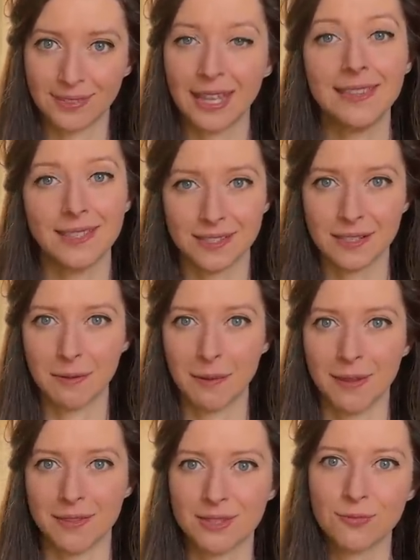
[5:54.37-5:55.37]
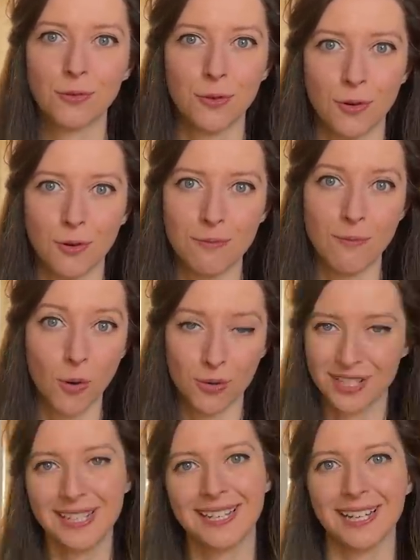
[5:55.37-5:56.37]
in the summer months for more
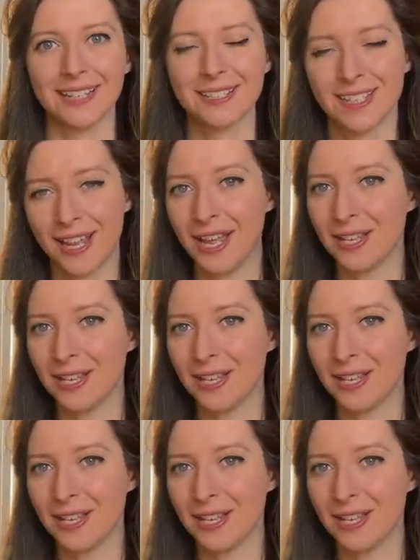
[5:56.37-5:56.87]
seedlings.